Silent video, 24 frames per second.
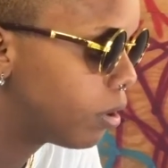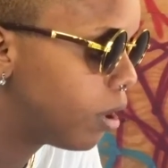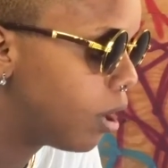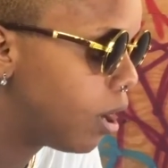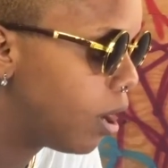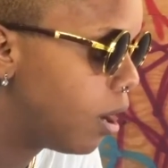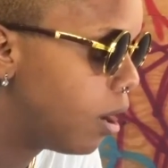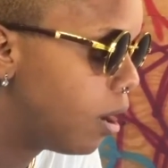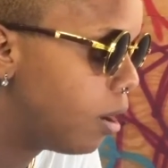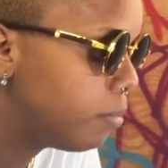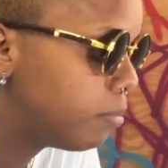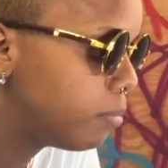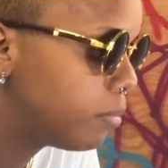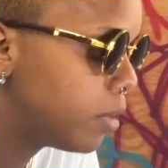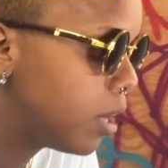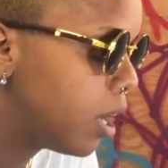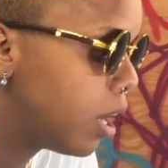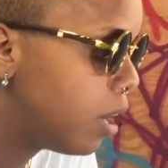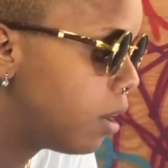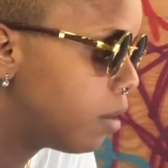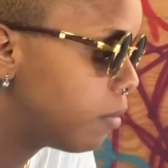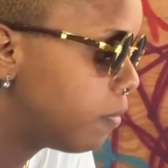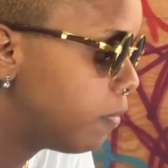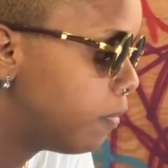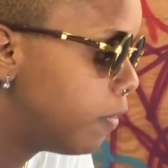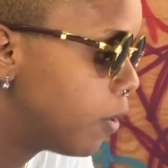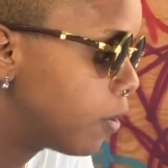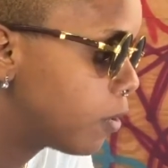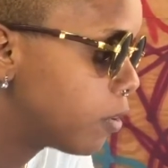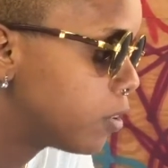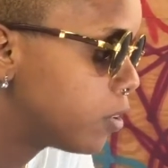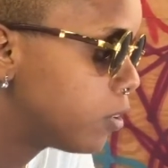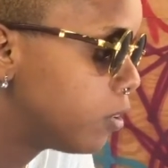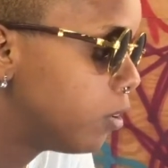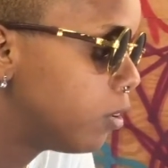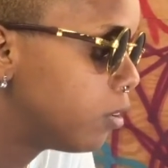I'm not
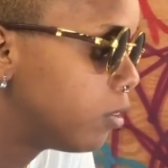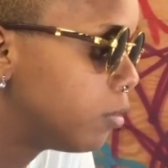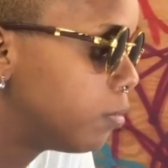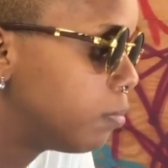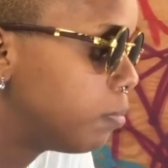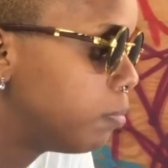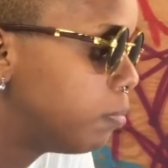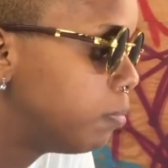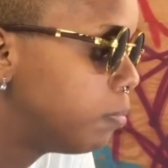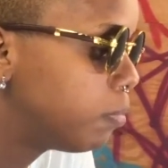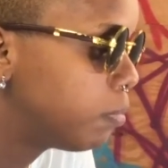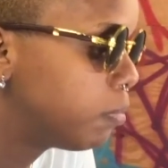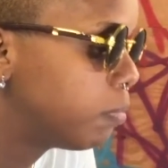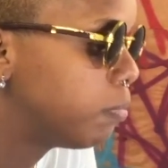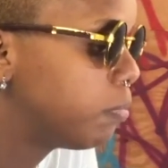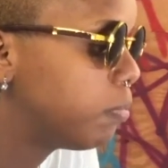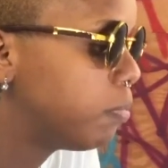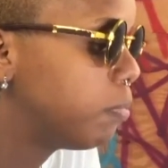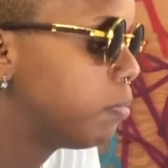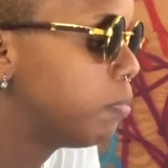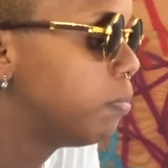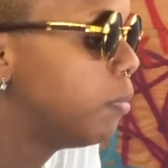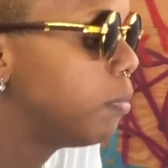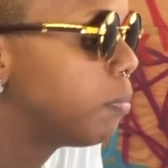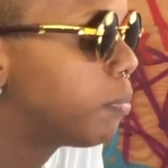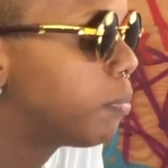focused on the